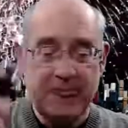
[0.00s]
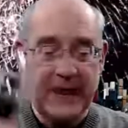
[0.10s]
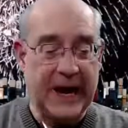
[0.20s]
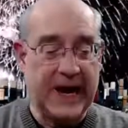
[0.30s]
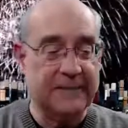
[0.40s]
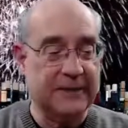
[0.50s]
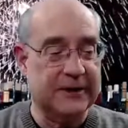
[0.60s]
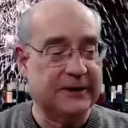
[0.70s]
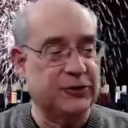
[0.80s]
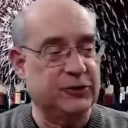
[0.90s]
And I'm going to
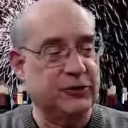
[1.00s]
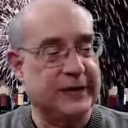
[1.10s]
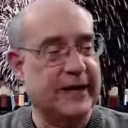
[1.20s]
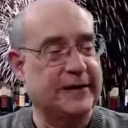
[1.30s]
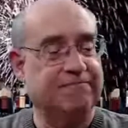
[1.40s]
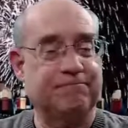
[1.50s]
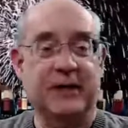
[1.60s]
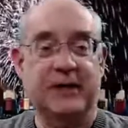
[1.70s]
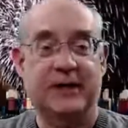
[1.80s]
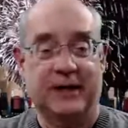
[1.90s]
toast you again
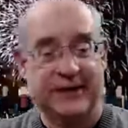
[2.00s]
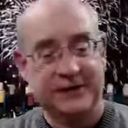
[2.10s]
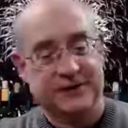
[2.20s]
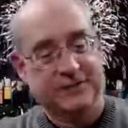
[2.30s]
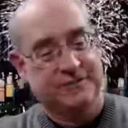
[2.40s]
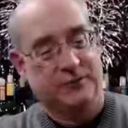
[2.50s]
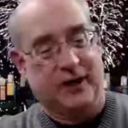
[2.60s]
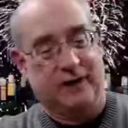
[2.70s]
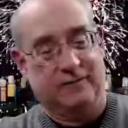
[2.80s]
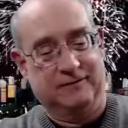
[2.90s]
because,
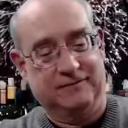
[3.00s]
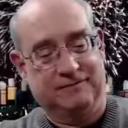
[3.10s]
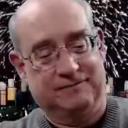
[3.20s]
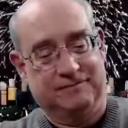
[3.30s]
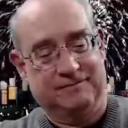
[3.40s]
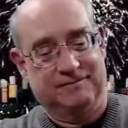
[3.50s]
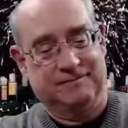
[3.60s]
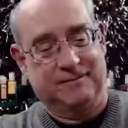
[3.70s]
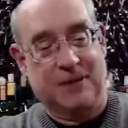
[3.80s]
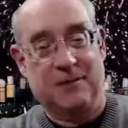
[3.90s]
well,
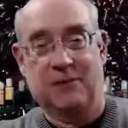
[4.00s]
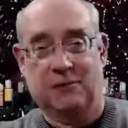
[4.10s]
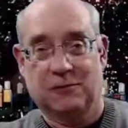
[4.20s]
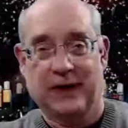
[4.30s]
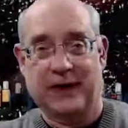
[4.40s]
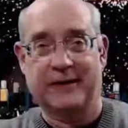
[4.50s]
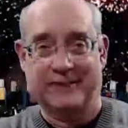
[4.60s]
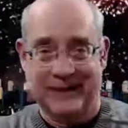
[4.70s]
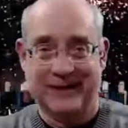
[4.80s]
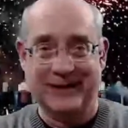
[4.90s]
I'm Uncle Rick
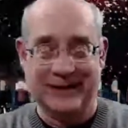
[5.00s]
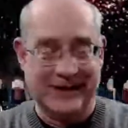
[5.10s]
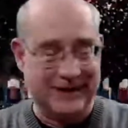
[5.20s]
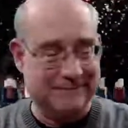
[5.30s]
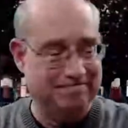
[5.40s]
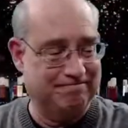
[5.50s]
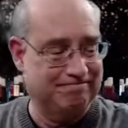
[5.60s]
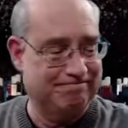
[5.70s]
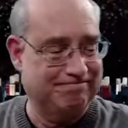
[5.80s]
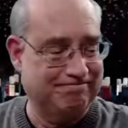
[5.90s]
and I can.
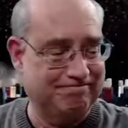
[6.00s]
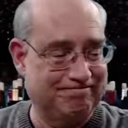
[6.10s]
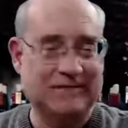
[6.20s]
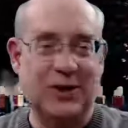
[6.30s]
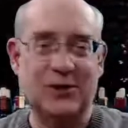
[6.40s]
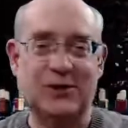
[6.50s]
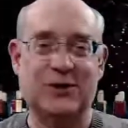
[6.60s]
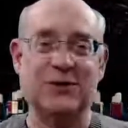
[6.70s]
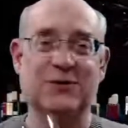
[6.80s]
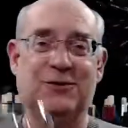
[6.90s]
Here's to
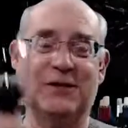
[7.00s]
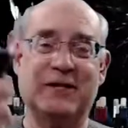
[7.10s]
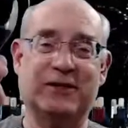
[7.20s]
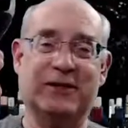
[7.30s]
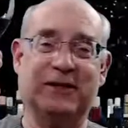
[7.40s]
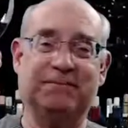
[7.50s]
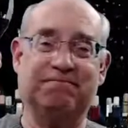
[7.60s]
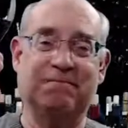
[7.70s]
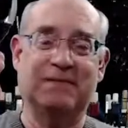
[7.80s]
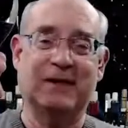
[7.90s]
you, Elisa.
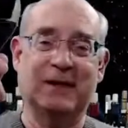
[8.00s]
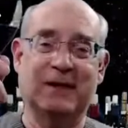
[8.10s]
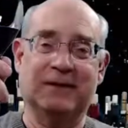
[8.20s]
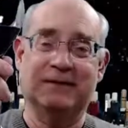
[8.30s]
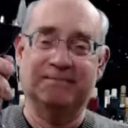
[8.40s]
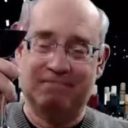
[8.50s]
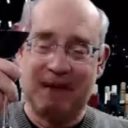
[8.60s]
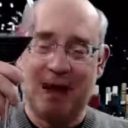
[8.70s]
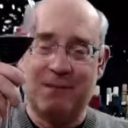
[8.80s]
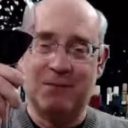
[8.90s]

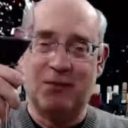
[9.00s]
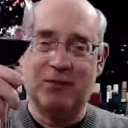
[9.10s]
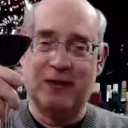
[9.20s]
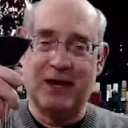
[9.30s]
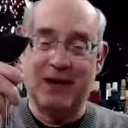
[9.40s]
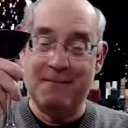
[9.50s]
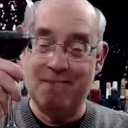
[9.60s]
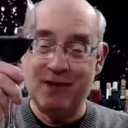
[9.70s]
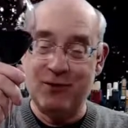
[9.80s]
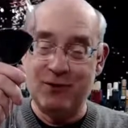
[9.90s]
Happy birthday and
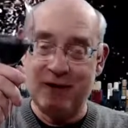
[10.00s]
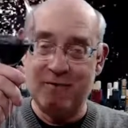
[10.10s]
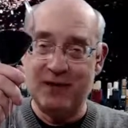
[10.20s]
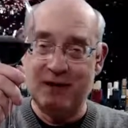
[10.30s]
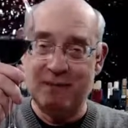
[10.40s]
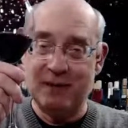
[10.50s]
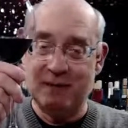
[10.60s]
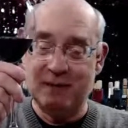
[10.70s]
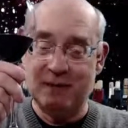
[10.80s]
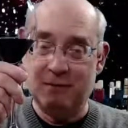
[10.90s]
may you have many, many,
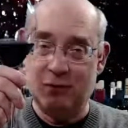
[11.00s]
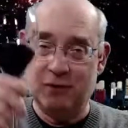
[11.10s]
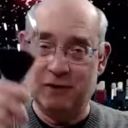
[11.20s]
many more.